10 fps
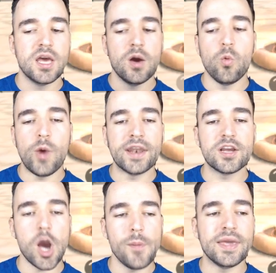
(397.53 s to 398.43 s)
when
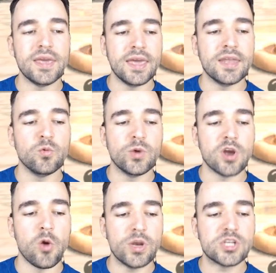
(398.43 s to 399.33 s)
coming in with
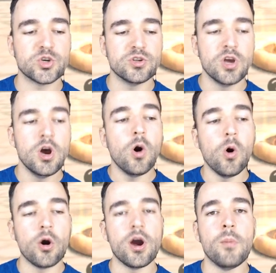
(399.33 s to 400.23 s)
a Richard
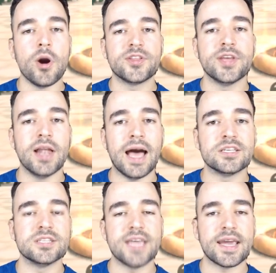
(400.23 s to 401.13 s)
or a Martel as
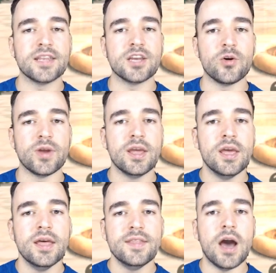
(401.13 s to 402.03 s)
a secondary.
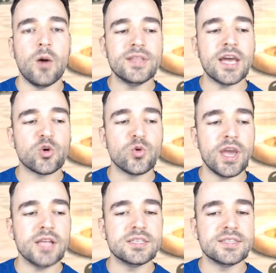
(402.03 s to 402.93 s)
Now what that
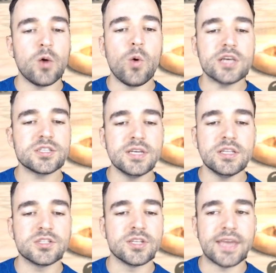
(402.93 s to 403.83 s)
creates is that Hwai Sung-yi
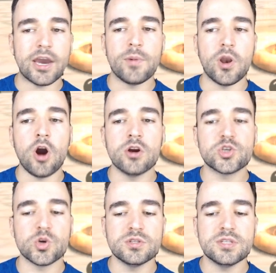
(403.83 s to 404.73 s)
doesn't care about
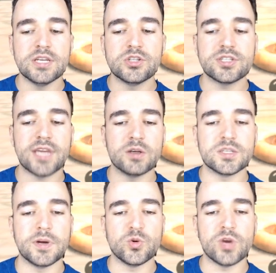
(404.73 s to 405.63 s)
archers, he just cares
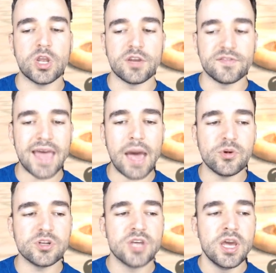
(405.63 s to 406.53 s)
about doing a lot of
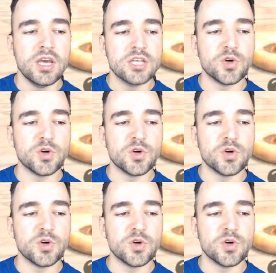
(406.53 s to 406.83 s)
damage. So if